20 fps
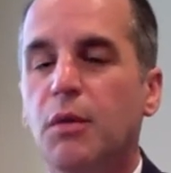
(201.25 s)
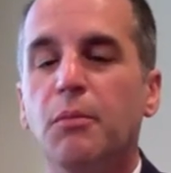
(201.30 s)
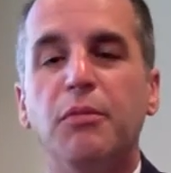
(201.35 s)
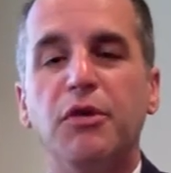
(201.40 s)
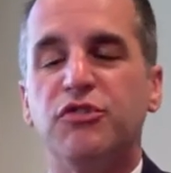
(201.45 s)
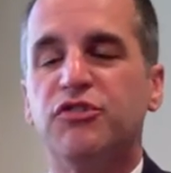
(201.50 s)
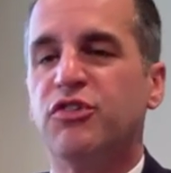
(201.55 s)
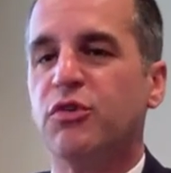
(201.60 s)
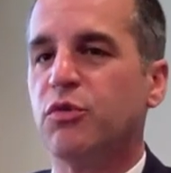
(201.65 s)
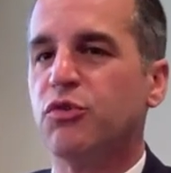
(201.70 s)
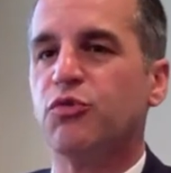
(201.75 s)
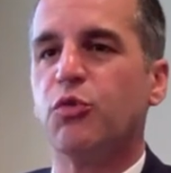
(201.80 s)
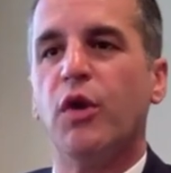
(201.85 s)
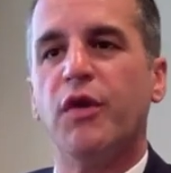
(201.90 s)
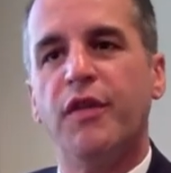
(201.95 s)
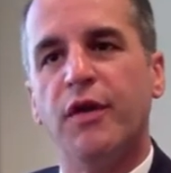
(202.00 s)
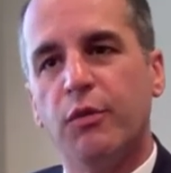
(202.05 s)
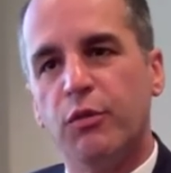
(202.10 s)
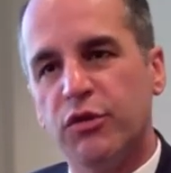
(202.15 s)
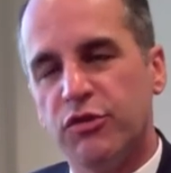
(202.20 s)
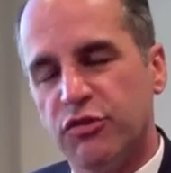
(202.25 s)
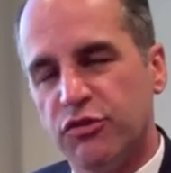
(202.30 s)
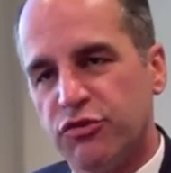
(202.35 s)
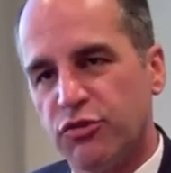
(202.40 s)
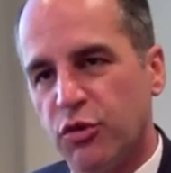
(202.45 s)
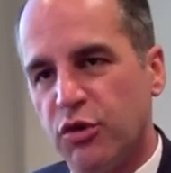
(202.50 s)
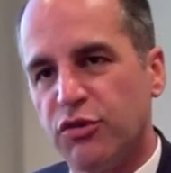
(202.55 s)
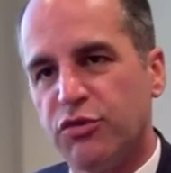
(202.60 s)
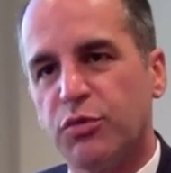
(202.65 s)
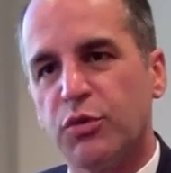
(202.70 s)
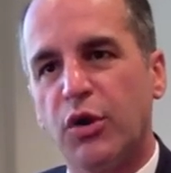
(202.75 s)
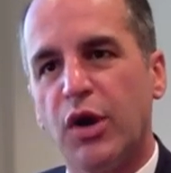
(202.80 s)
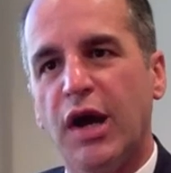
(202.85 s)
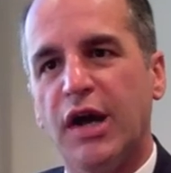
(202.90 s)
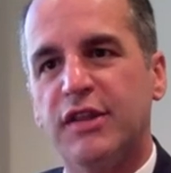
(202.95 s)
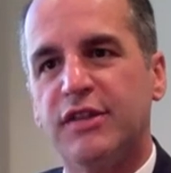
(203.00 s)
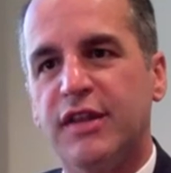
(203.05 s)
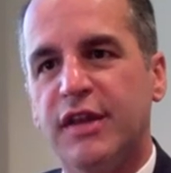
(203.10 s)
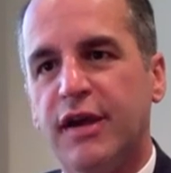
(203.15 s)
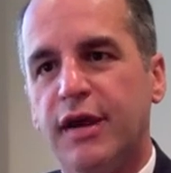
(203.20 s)
But she was one that we just sort of threw
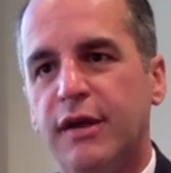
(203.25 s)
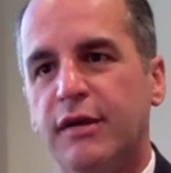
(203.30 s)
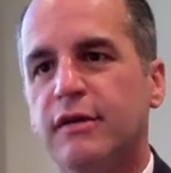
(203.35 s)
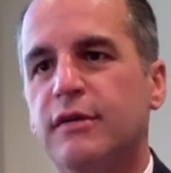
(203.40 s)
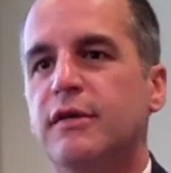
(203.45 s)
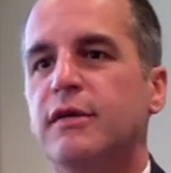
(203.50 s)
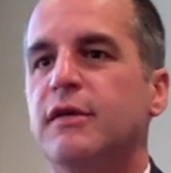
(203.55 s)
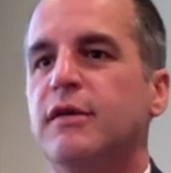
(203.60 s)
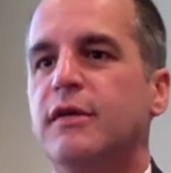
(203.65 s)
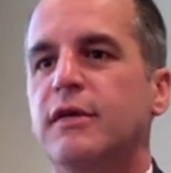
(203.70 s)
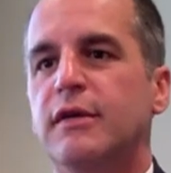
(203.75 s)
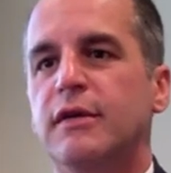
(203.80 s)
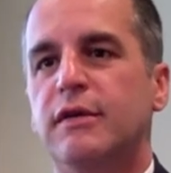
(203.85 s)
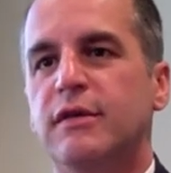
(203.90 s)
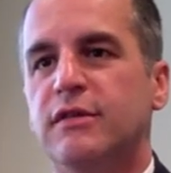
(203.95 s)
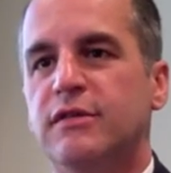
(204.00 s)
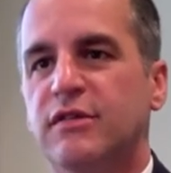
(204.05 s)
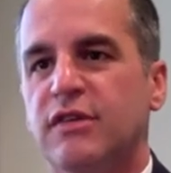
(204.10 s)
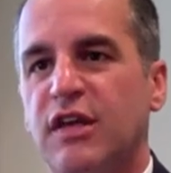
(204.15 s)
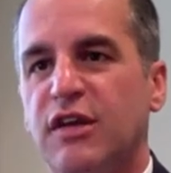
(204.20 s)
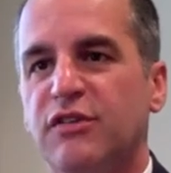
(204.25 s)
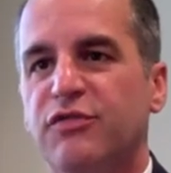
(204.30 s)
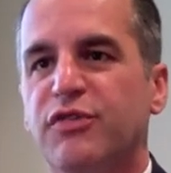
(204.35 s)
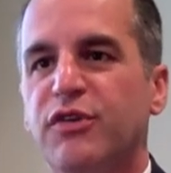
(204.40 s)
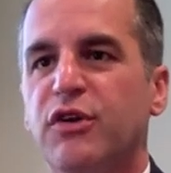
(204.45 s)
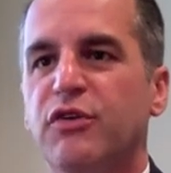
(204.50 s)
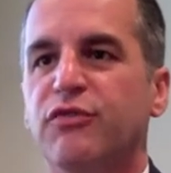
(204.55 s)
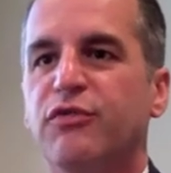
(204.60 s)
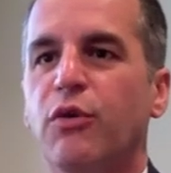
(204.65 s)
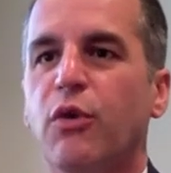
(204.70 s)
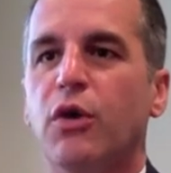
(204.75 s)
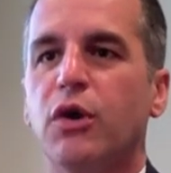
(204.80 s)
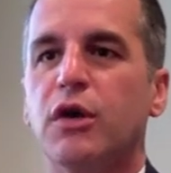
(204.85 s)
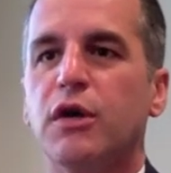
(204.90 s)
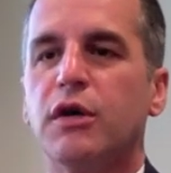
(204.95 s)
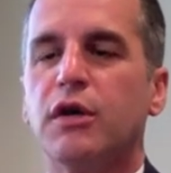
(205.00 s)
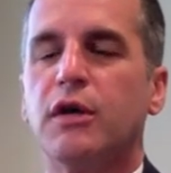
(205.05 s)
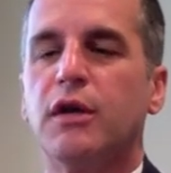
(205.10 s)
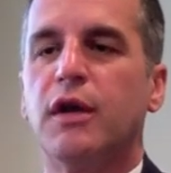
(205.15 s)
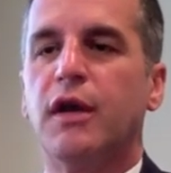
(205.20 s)
out there, get a feel
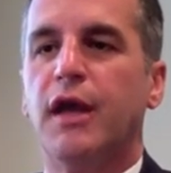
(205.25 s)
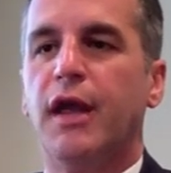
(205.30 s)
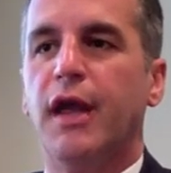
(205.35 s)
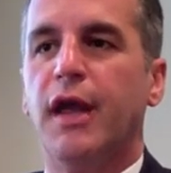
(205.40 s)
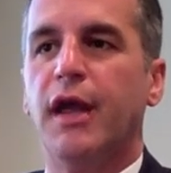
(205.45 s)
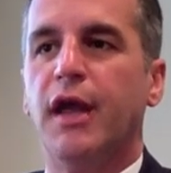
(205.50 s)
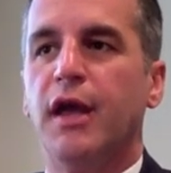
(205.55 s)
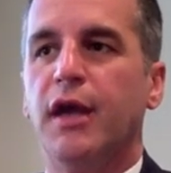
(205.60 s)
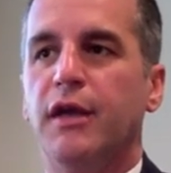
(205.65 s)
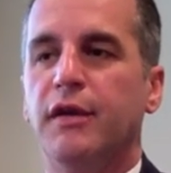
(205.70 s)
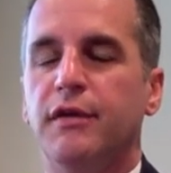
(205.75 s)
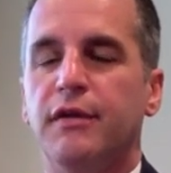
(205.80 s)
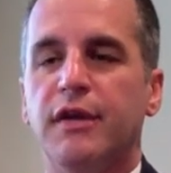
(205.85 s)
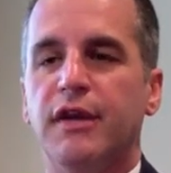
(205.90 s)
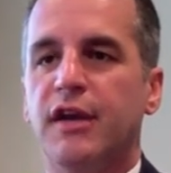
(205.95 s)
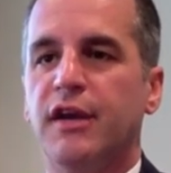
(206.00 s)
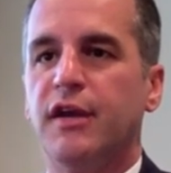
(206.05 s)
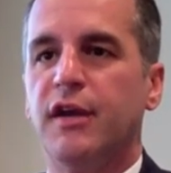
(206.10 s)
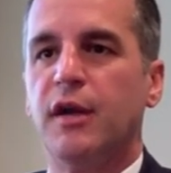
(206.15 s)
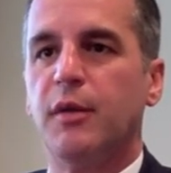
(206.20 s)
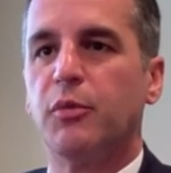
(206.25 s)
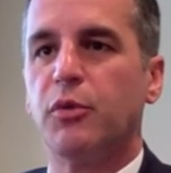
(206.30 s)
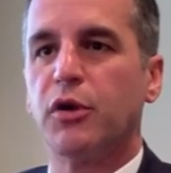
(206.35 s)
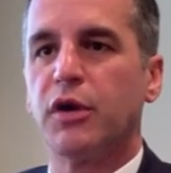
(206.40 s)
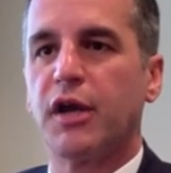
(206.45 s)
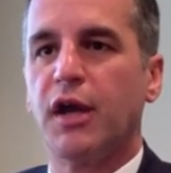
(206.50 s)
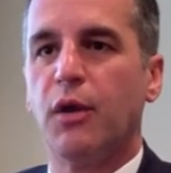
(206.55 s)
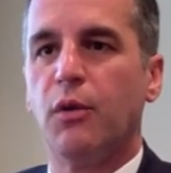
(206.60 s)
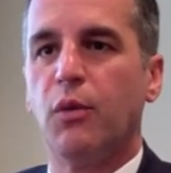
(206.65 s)
for, and it ended up working.